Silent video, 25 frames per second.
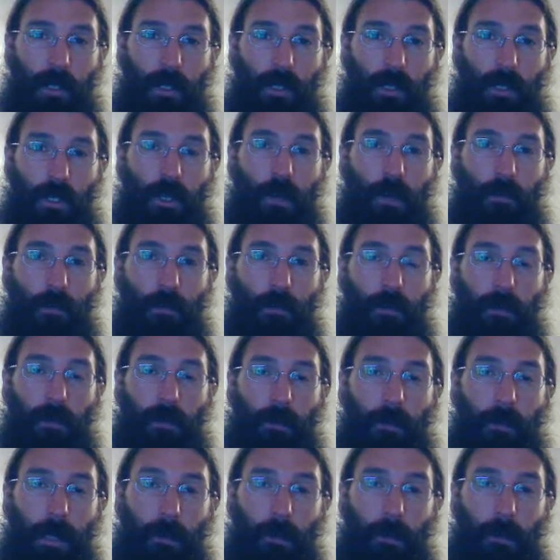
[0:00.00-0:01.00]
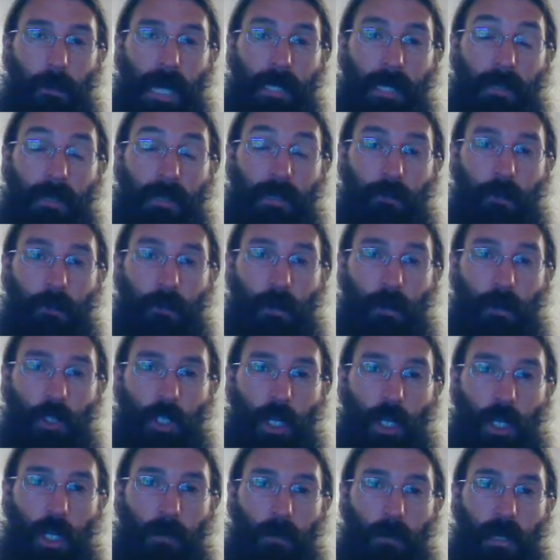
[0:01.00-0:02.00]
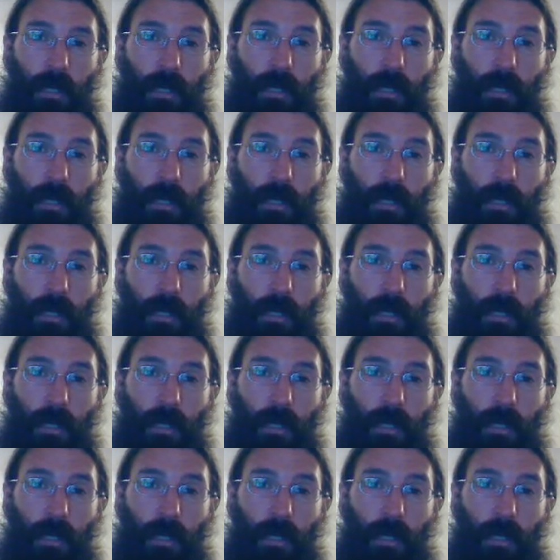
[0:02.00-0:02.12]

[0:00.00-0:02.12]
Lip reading: You can go to 50 people asking for a job.